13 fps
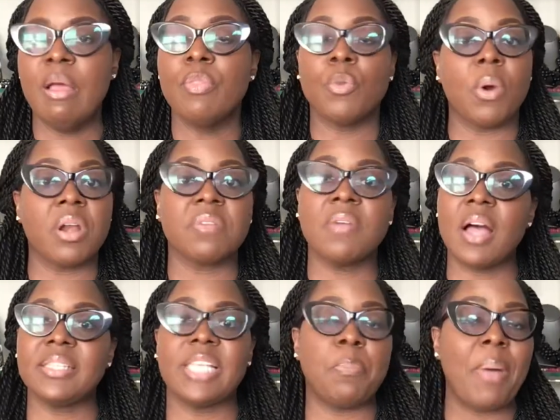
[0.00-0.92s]
The word of
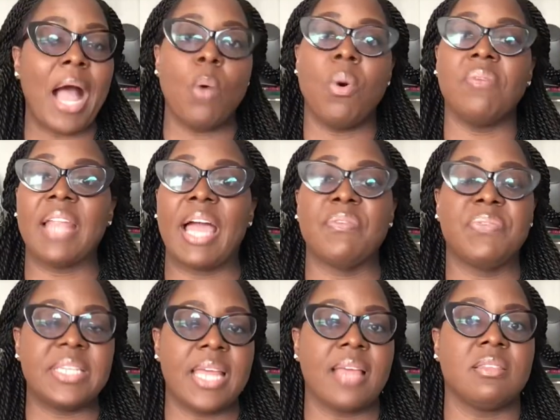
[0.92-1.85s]
God said power of life
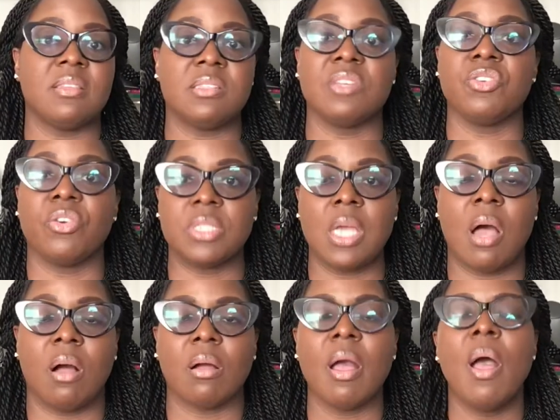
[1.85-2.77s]
and death is in your
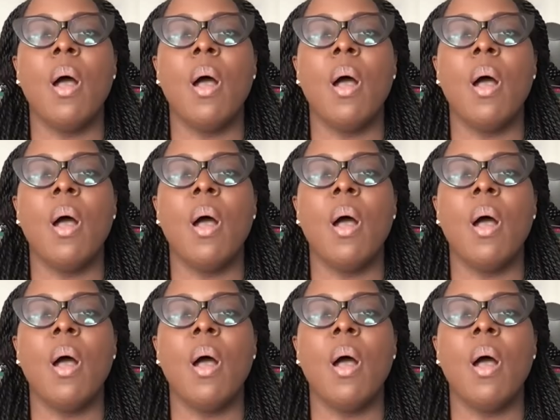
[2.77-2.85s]
tongue.